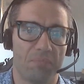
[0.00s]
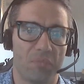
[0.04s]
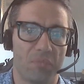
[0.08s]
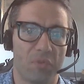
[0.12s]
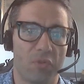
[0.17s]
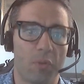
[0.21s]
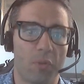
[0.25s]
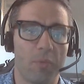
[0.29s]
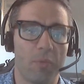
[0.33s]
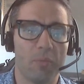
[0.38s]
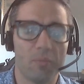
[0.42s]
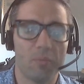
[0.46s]

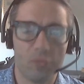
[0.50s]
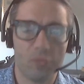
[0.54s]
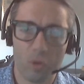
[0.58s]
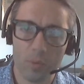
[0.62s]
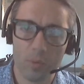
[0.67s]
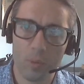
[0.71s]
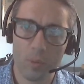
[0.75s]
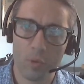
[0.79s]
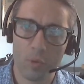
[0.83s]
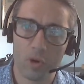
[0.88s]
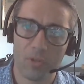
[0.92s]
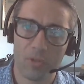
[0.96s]
from
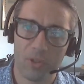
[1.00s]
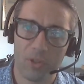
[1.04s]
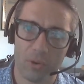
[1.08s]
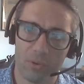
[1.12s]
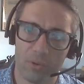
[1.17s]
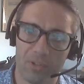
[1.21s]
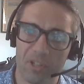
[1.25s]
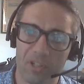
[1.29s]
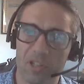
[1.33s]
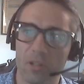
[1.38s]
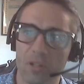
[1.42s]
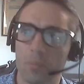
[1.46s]
a more
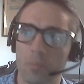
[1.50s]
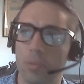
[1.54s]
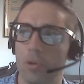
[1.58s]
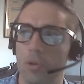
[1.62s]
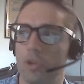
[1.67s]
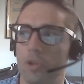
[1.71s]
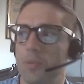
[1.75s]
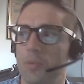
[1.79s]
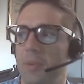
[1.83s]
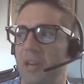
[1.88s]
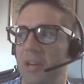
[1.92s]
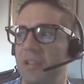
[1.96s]
theoretical
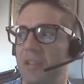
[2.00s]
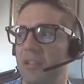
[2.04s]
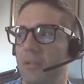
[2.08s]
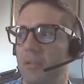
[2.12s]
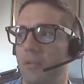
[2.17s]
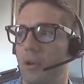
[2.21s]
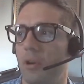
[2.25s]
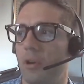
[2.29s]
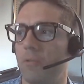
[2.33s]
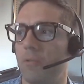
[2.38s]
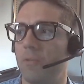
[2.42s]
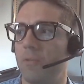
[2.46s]
perspective
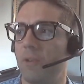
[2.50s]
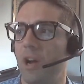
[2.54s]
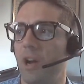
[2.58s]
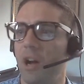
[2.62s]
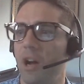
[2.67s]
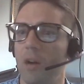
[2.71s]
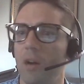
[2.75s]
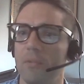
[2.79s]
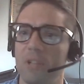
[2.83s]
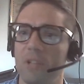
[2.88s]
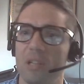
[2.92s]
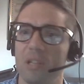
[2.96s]
of
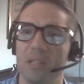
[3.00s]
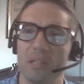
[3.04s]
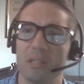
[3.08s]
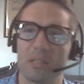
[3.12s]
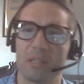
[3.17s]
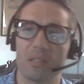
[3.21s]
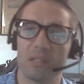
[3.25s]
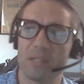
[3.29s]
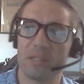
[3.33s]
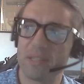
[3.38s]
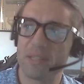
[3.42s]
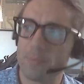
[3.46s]
how does
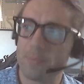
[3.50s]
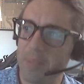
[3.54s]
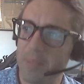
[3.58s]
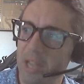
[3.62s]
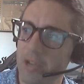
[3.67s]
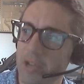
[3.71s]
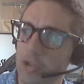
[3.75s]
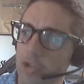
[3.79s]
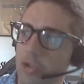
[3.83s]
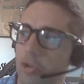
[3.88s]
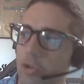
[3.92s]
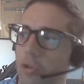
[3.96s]

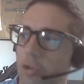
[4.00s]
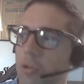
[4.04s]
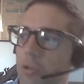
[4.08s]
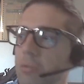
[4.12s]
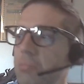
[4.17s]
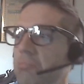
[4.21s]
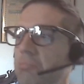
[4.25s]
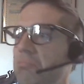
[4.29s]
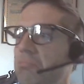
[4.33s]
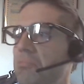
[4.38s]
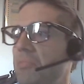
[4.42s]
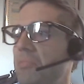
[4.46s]
spatial
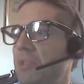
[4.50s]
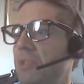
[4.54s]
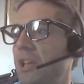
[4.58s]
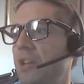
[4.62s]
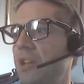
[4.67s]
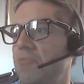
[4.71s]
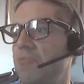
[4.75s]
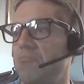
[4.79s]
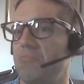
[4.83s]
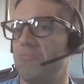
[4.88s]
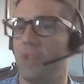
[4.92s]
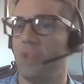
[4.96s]

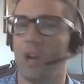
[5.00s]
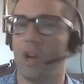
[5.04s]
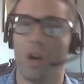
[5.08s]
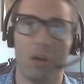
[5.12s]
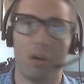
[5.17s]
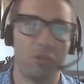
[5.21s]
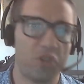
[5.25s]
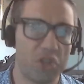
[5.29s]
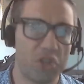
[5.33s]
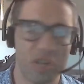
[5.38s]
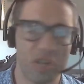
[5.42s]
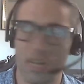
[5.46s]

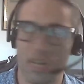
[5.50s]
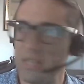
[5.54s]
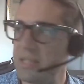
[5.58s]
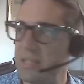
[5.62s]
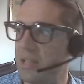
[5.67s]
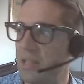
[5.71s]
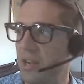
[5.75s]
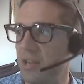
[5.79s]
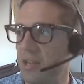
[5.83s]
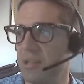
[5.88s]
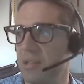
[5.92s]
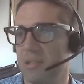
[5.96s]
GI
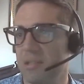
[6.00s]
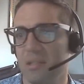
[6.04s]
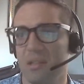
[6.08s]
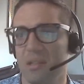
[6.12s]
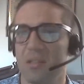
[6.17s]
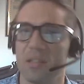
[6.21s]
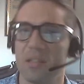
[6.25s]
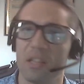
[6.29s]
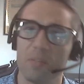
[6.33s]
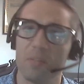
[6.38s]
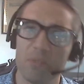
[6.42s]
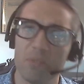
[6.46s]

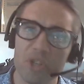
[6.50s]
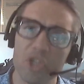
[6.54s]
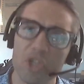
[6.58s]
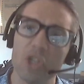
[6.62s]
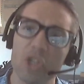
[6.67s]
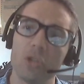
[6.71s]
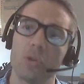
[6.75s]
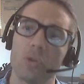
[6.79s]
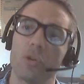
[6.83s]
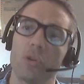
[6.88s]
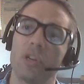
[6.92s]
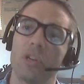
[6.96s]
sciences and
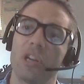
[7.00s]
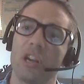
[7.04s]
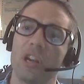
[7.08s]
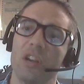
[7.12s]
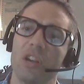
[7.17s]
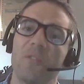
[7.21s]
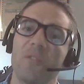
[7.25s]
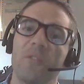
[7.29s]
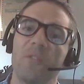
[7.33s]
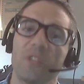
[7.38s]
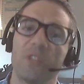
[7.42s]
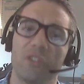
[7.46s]
machine learning kind
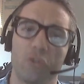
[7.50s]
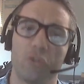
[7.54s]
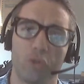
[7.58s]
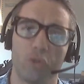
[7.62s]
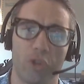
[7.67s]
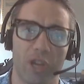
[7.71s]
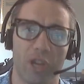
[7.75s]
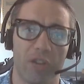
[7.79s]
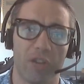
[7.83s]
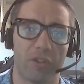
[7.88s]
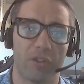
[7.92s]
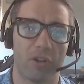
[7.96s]
of fit
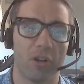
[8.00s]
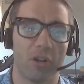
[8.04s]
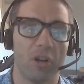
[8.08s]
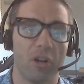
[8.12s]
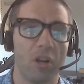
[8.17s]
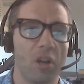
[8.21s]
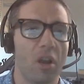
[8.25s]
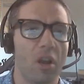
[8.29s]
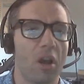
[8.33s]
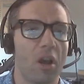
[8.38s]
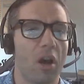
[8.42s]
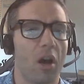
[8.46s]
together?
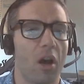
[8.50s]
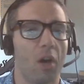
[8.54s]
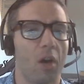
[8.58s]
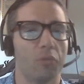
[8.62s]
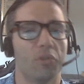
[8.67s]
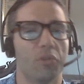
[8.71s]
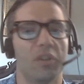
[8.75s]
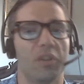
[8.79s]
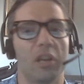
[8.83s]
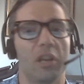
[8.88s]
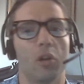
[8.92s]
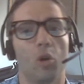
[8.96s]
How
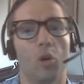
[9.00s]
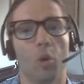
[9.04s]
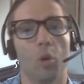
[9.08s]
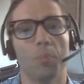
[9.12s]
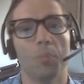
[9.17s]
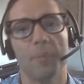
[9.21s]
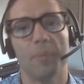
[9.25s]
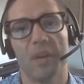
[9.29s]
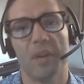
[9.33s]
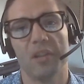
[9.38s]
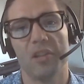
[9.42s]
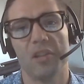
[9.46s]
do they
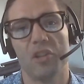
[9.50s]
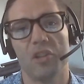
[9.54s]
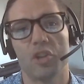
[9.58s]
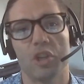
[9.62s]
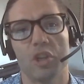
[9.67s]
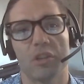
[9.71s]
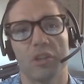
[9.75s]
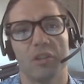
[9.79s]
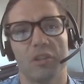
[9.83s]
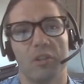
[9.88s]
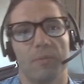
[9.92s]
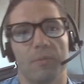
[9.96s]
complement each
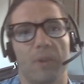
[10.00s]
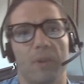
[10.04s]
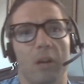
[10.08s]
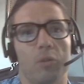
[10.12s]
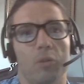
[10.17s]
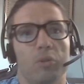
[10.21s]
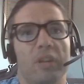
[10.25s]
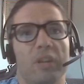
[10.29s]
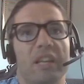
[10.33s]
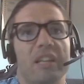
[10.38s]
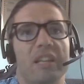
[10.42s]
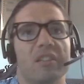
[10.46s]
other? Where
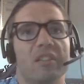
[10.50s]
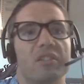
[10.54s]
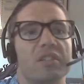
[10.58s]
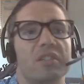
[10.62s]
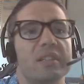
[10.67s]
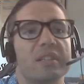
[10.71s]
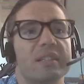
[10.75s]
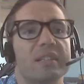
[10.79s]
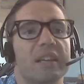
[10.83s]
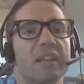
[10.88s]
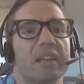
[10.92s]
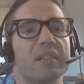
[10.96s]
do they
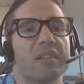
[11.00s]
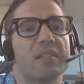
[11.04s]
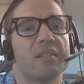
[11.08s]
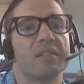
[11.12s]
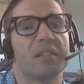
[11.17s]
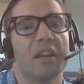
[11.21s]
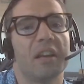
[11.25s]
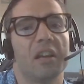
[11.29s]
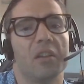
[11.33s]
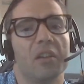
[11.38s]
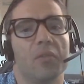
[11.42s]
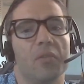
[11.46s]
intersect,
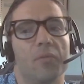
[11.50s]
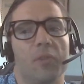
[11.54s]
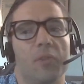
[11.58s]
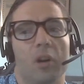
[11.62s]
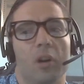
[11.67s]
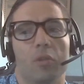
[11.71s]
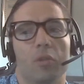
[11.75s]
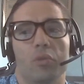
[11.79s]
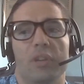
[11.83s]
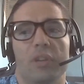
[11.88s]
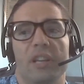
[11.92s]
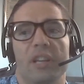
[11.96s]
and where
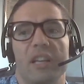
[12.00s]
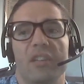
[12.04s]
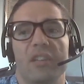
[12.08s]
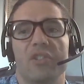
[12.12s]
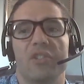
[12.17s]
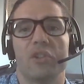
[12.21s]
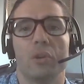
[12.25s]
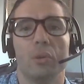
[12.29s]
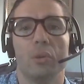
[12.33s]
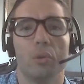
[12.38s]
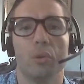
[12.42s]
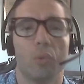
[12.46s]
do they
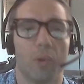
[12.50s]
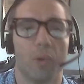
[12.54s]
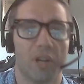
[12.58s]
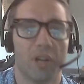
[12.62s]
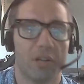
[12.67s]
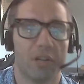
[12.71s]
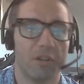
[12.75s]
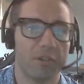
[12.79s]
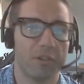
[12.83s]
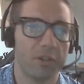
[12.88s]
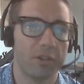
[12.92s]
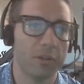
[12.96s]
exclude one
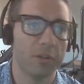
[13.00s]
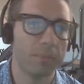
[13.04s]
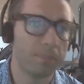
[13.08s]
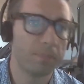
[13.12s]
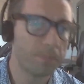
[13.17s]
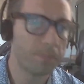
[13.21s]
another?